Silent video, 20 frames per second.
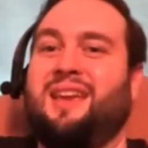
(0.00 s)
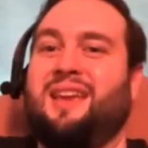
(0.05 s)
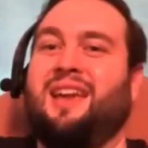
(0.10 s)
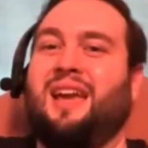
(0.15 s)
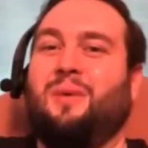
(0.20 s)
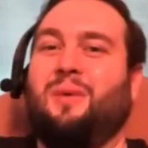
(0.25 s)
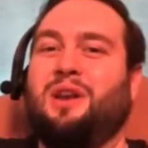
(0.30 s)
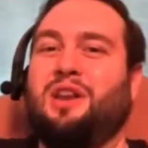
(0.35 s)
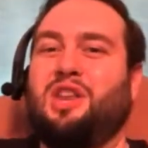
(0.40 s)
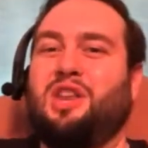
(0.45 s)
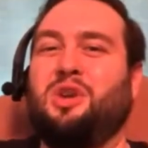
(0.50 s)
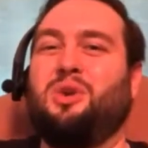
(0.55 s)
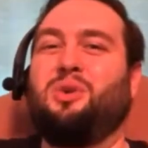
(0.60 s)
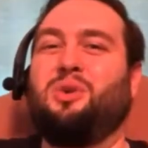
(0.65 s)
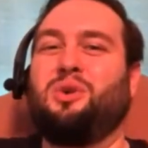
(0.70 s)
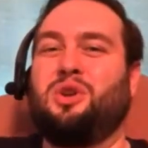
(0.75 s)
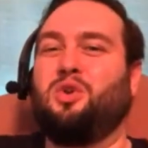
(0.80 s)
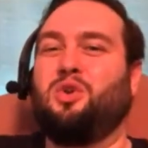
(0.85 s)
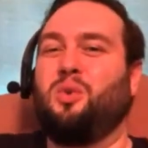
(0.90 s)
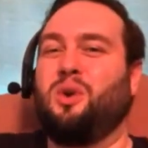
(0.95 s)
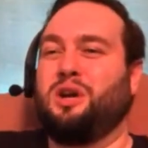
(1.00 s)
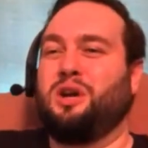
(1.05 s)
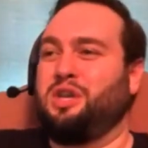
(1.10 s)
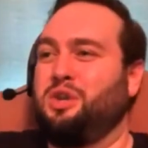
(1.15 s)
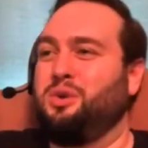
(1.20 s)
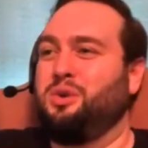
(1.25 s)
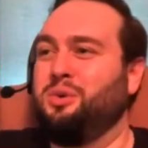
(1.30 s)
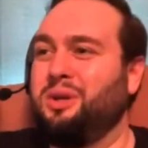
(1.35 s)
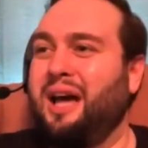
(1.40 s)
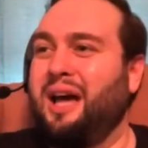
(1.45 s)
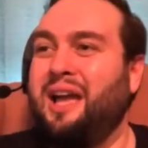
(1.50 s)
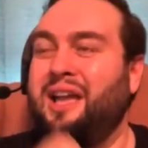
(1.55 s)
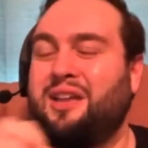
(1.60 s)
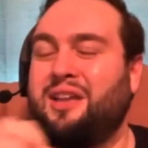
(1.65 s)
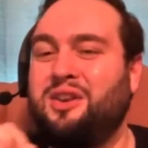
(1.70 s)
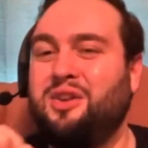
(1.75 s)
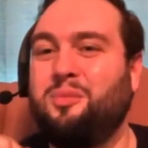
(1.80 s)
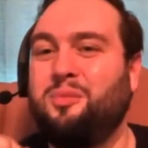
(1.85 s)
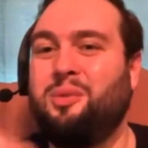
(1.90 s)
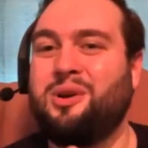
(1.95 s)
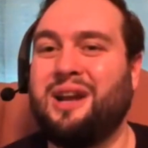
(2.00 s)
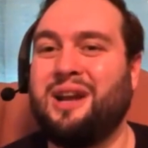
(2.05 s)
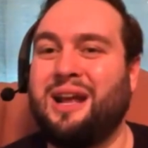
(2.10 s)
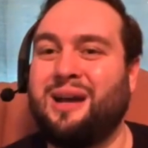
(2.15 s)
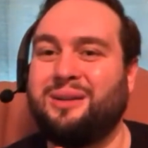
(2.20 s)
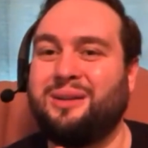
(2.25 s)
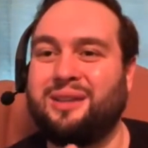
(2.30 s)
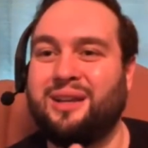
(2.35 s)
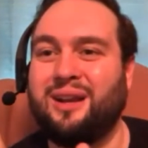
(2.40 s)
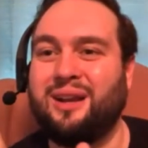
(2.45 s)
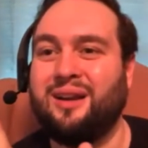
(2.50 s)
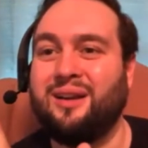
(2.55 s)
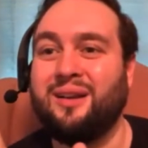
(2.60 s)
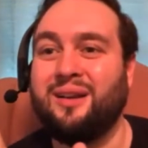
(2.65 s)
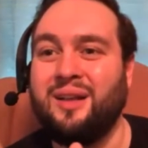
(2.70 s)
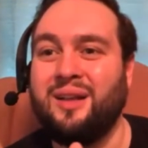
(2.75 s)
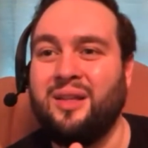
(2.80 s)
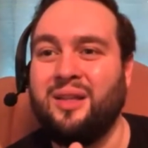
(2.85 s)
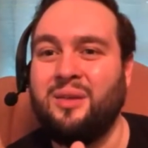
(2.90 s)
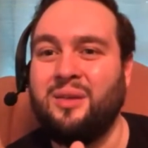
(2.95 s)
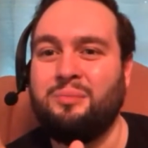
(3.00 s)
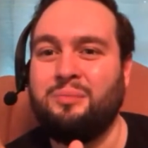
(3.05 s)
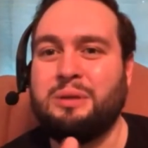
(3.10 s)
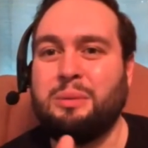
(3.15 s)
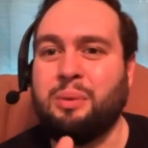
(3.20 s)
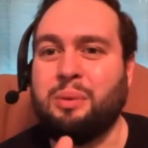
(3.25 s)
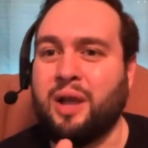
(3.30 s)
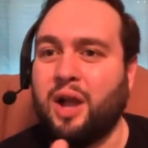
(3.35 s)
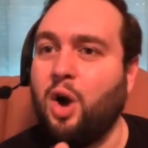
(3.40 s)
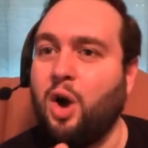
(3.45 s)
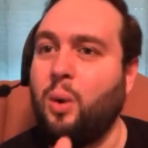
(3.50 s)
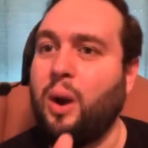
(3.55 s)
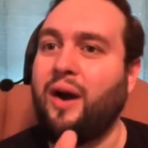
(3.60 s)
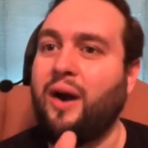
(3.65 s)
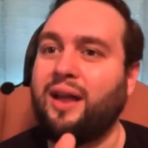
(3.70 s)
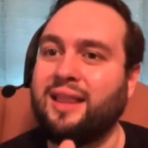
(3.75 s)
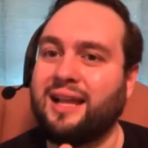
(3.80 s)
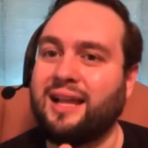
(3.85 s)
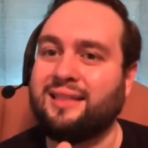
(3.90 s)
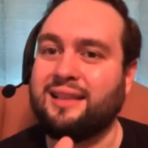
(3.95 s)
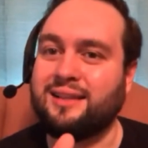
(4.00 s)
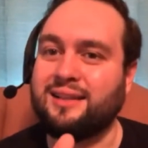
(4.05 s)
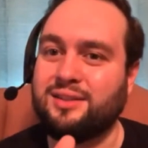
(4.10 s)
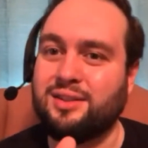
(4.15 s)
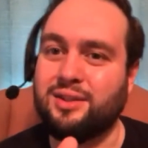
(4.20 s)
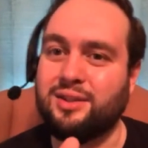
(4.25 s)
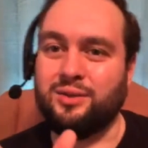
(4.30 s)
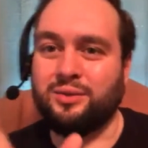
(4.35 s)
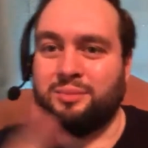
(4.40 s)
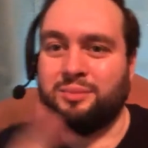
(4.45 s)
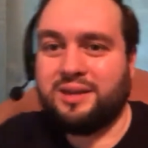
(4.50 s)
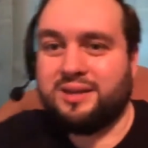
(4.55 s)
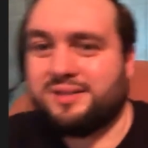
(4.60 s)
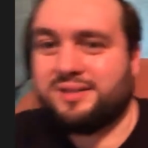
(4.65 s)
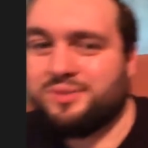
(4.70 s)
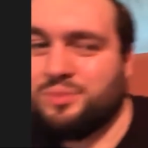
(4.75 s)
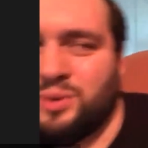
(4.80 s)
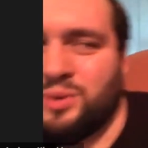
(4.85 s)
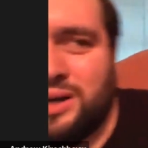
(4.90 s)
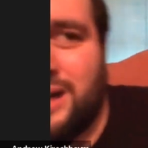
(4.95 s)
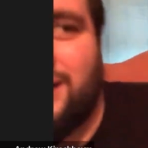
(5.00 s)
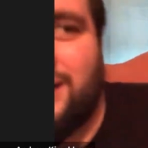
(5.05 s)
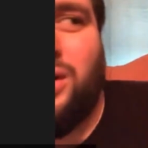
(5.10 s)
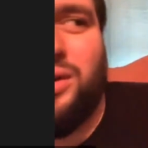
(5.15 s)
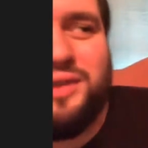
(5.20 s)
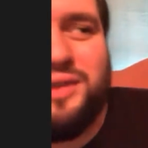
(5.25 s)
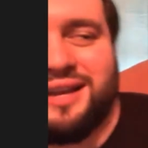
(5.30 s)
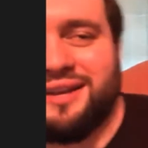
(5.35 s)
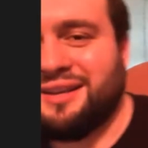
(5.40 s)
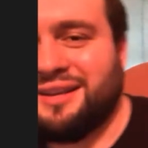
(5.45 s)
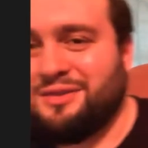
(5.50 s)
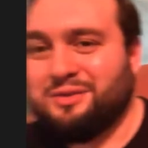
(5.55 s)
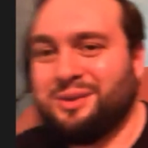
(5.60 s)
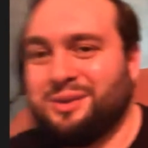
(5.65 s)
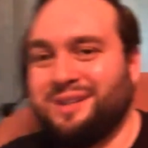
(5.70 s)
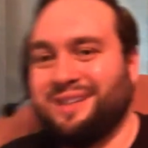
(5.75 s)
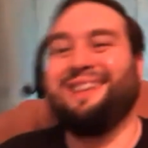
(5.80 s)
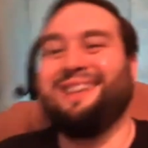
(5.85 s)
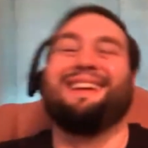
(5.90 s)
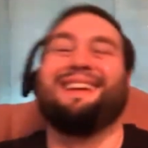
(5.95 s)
And when you do what you like and you put it out there, people are like, oh wow, I like that too, because we're not all that different.